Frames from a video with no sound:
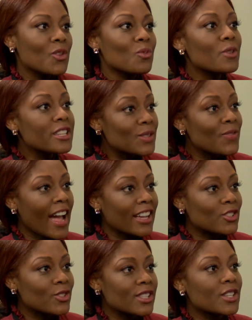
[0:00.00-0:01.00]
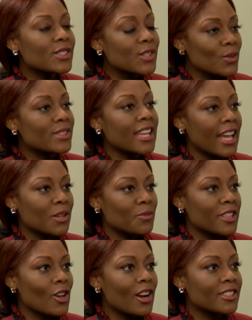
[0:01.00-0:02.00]
risk factors associated
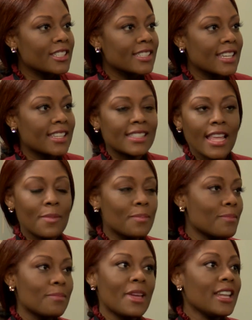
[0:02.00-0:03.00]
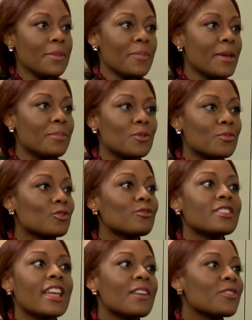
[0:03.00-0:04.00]
with heart disease that many people will
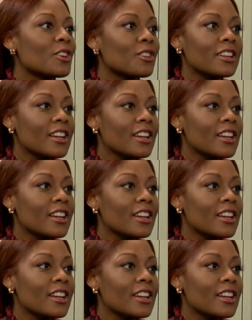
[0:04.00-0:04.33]
never,